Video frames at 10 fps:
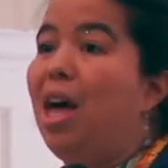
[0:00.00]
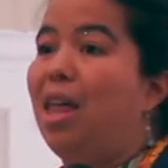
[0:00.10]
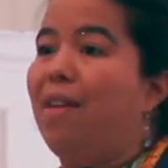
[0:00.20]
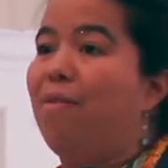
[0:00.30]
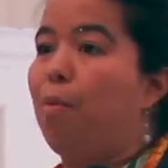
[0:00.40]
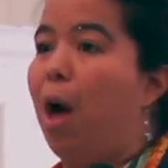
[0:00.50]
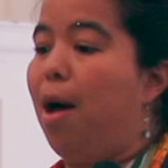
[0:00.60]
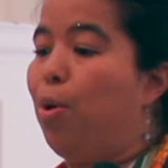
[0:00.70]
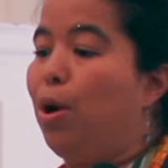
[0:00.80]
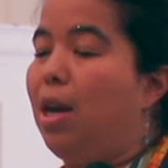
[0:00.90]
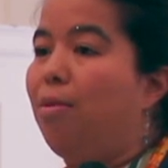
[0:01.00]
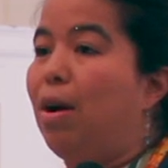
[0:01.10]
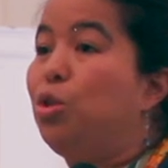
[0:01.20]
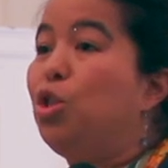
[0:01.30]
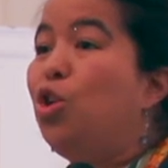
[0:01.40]
They've put in
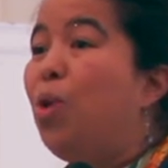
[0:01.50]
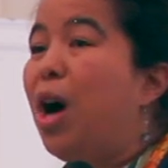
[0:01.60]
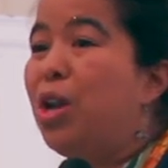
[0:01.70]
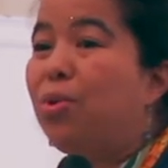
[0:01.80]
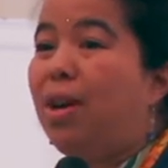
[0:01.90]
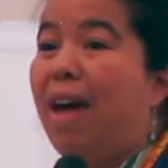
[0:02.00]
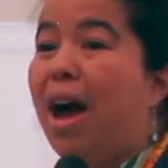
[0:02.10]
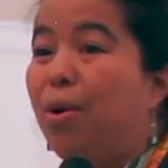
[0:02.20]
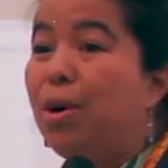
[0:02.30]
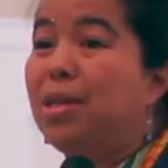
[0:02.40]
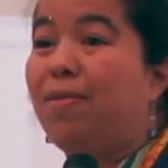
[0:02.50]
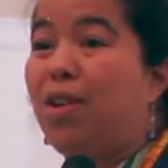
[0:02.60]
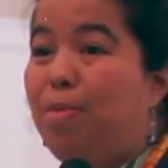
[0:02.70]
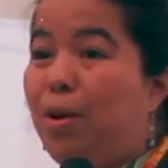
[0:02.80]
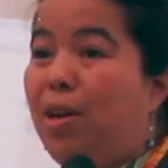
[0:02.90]
around 200 hours of
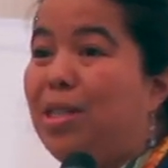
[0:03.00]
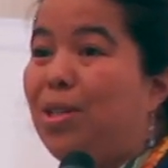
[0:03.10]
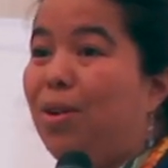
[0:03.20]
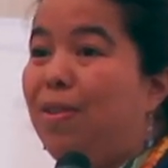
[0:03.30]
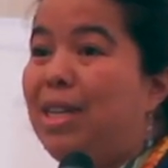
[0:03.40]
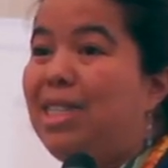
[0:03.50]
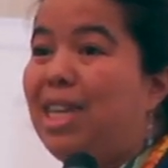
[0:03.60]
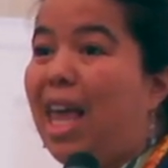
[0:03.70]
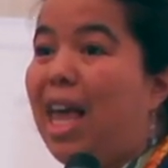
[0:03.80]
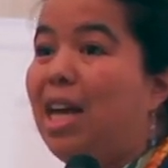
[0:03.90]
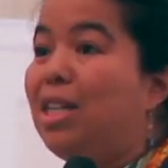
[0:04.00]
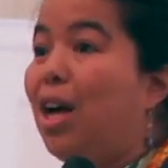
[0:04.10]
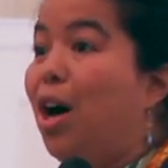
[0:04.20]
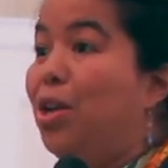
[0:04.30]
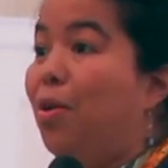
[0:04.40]
community service, and
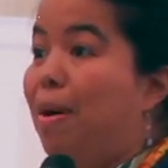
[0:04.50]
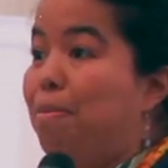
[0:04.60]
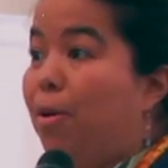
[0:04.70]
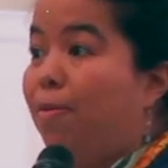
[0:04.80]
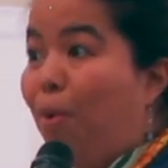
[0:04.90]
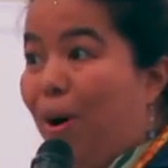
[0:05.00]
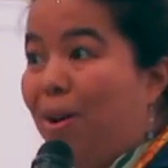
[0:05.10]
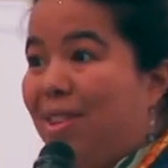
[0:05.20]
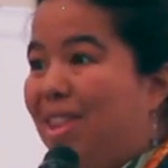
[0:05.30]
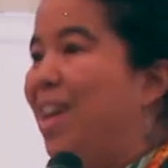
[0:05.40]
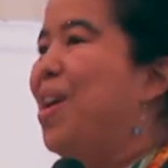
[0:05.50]
on November 4th,